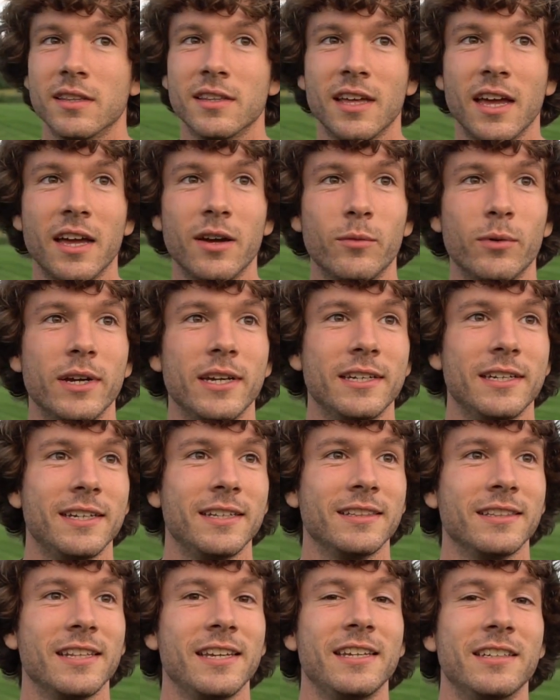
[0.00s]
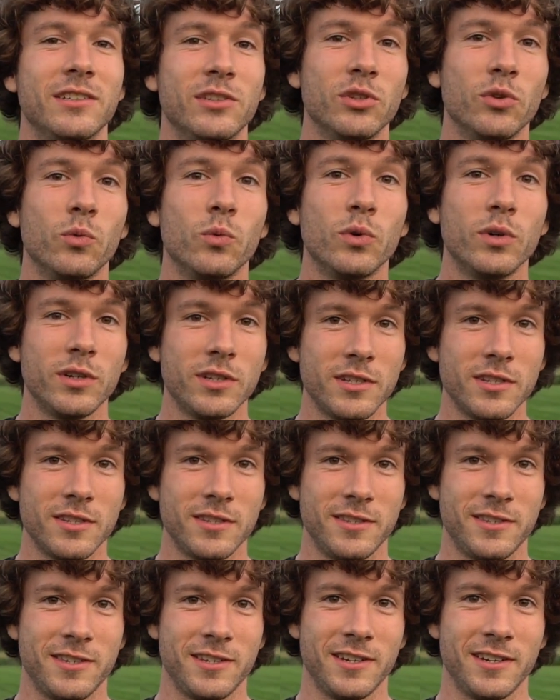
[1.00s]
that way and land in the
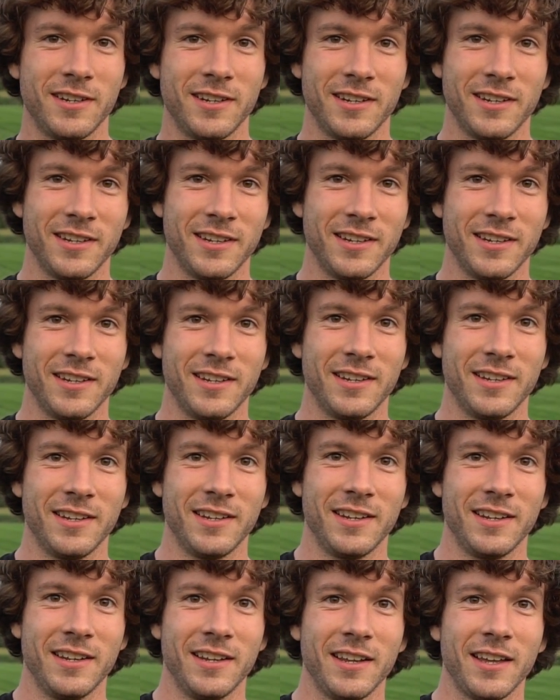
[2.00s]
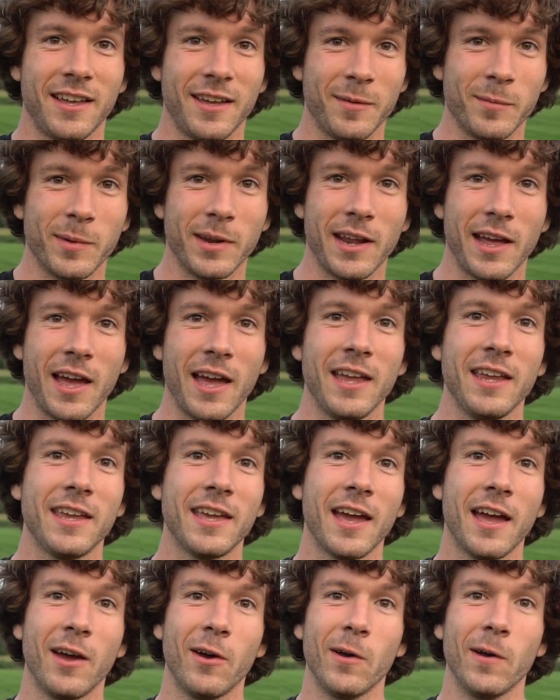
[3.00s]
woods. Okay. I'm gonna hike
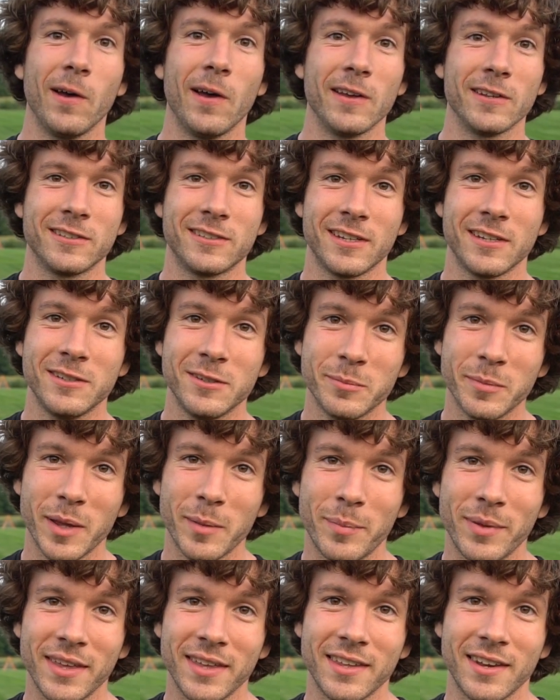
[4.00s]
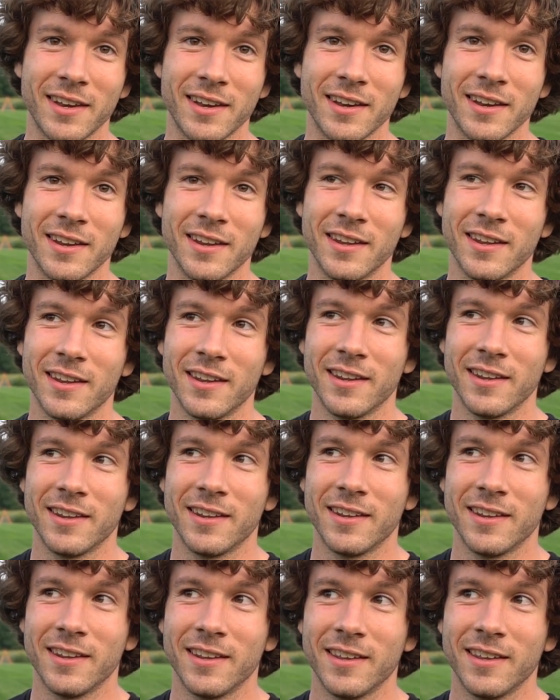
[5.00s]
out, I'll send you my pin.
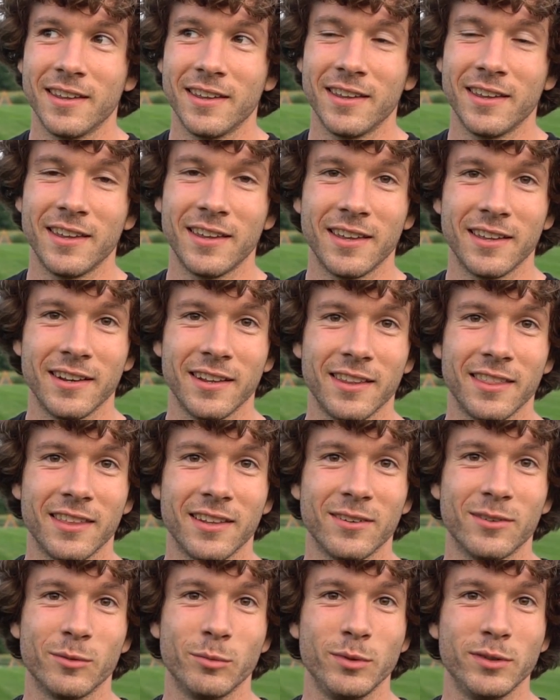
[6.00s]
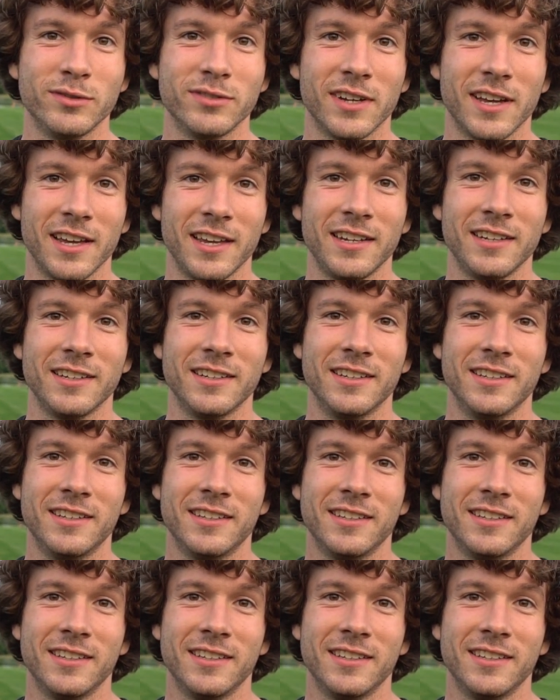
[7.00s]
Okay. And I think we'll be fine.